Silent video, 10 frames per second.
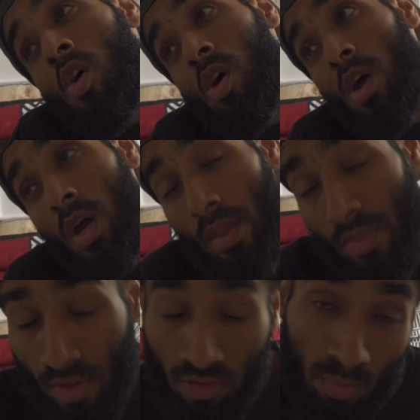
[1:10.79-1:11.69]
Uh,
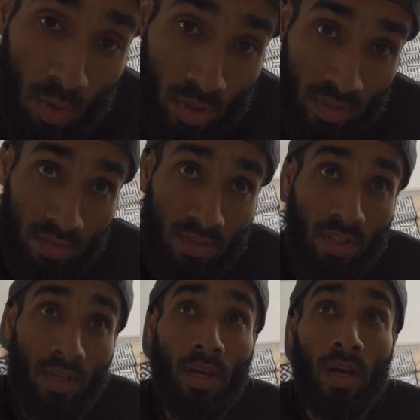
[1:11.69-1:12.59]
at this point,
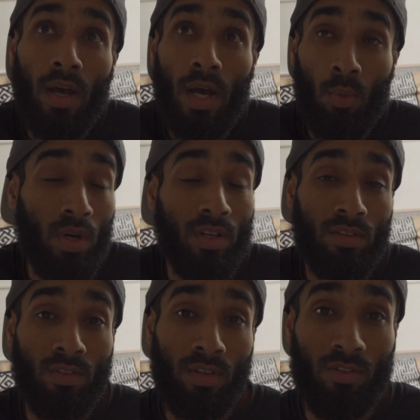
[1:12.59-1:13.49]
I wanted
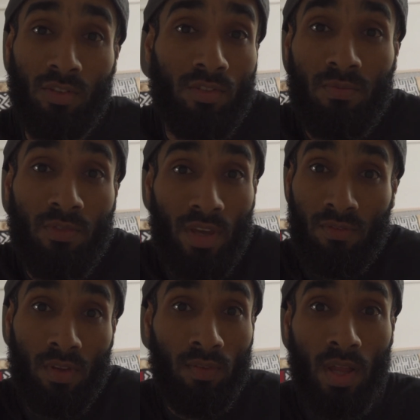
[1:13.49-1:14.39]
to just
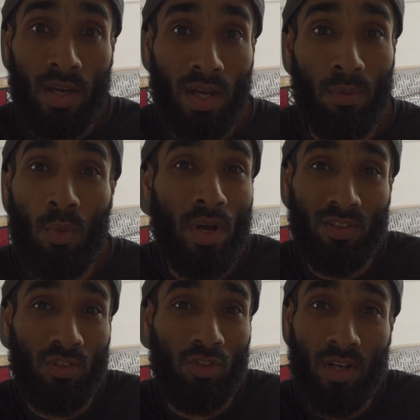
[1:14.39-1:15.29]
save the vlog. I
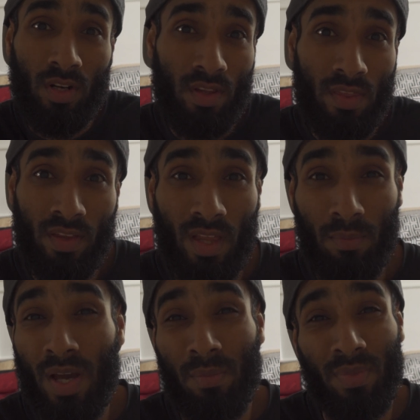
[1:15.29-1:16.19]
wanted to share anything that
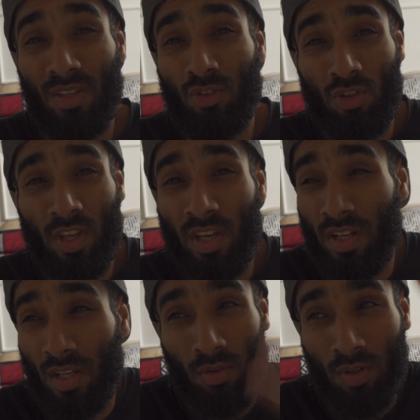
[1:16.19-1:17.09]
might be
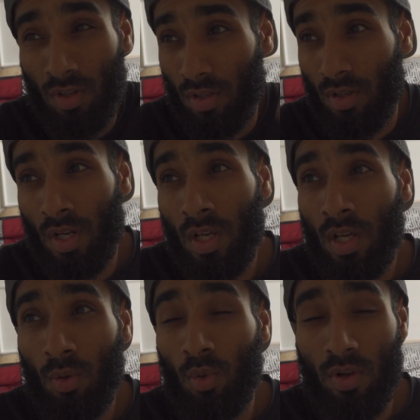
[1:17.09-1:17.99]
entertaining or
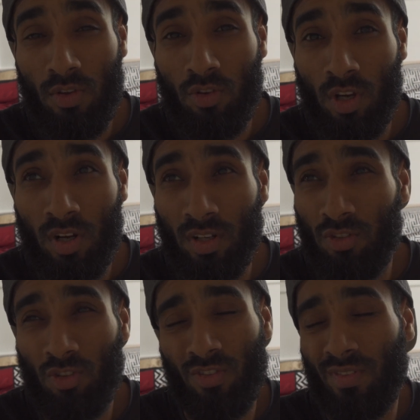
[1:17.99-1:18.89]
worth sharing.
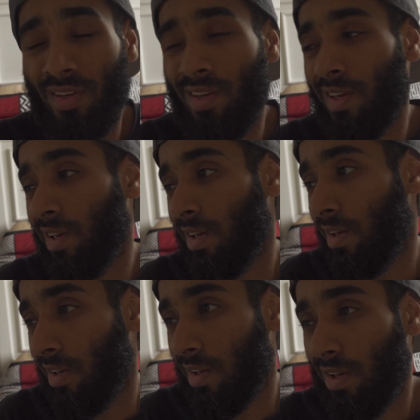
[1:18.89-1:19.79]
It's just
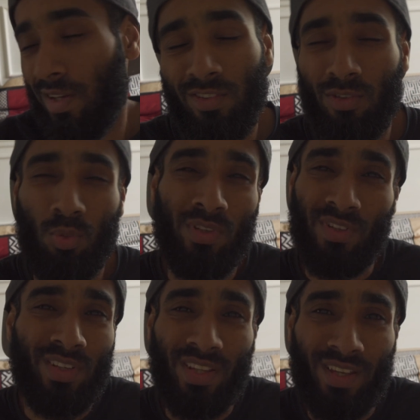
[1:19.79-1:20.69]
it just
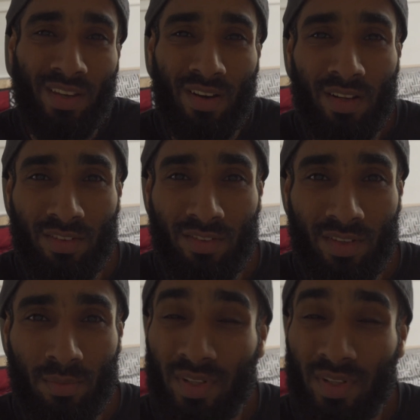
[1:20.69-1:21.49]
wasn't clicking, honestly.